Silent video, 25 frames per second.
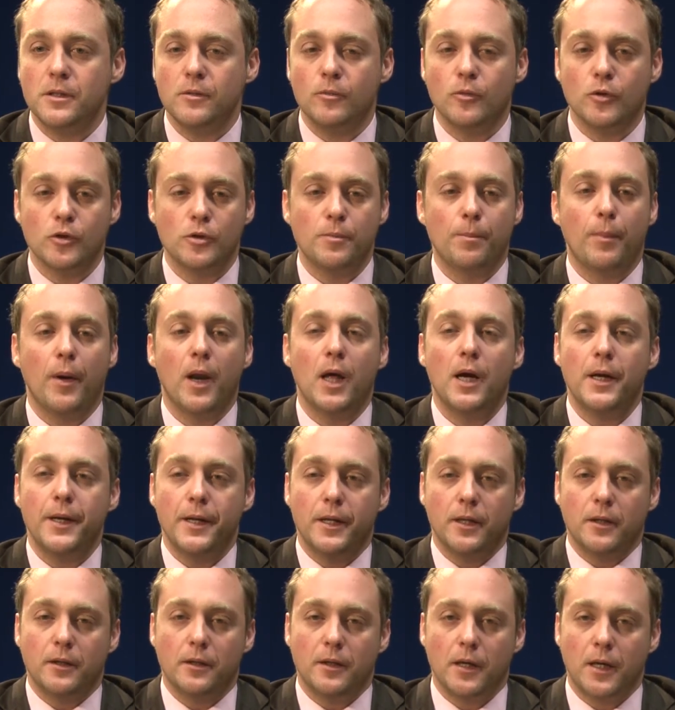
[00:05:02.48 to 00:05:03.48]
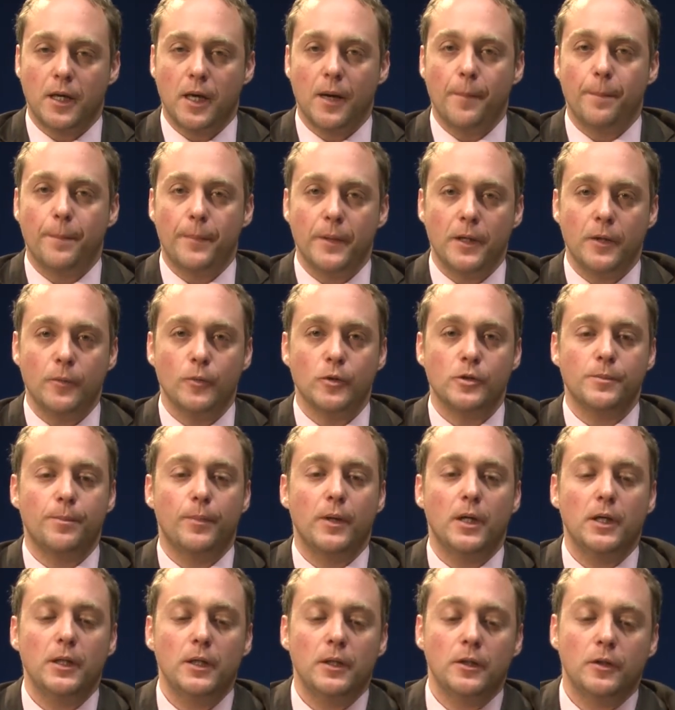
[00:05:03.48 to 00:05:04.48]
was planning, a company was
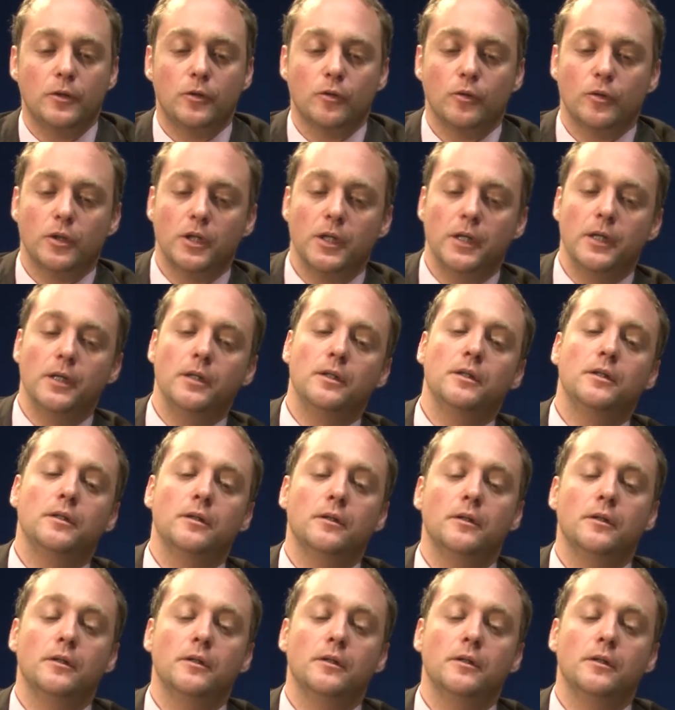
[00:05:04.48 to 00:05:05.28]
planning to create